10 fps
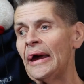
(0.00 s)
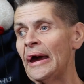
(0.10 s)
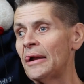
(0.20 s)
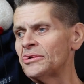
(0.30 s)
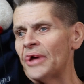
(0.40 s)

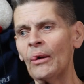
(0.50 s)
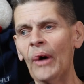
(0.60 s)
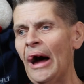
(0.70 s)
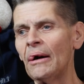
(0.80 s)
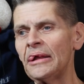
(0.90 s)
And I was like,
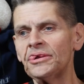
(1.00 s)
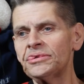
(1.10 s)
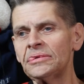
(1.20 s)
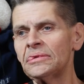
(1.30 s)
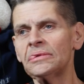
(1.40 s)
wow,
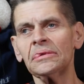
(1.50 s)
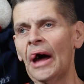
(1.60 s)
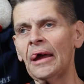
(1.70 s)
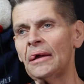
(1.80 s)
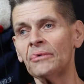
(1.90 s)

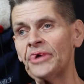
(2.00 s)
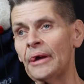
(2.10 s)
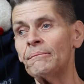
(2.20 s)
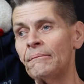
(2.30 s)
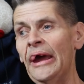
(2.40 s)
I was
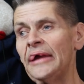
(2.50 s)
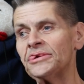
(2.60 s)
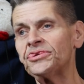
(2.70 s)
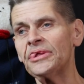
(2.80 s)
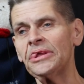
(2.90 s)
like
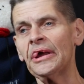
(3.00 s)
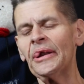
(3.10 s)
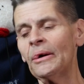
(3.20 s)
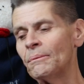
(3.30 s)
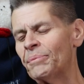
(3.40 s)
amazed,
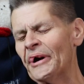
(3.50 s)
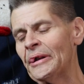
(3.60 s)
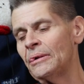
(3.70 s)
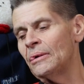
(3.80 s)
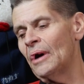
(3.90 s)

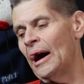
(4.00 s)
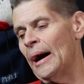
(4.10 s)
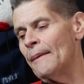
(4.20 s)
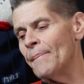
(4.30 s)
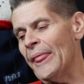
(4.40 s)
But
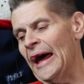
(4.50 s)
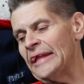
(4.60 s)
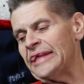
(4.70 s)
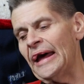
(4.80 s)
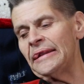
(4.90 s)

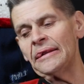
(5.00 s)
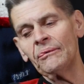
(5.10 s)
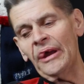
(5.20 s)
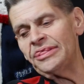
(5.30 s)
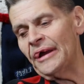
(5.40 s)
at that,
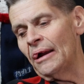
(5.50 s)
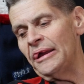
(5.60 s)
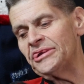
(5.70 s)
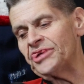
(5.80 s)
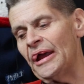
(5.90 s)
right there,
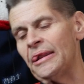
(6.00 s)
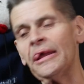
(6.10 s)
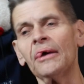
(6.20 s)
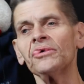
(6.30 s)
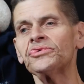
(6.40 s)
he
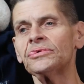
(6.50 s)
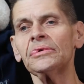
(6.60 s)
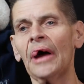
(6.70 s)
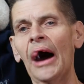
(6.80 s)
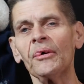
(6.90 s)
goes,
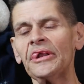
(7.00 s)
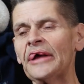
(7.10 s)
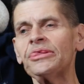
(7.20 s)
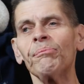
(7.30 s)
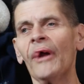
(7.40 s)
I would
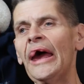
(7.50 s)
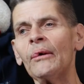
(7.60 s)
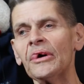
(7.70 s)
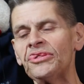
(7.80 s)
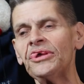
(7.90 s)
like to
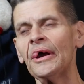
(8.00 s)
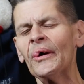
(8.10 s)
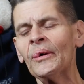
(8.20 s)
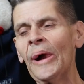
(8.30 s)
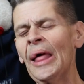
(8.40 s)
pray with
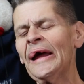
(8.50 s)
you.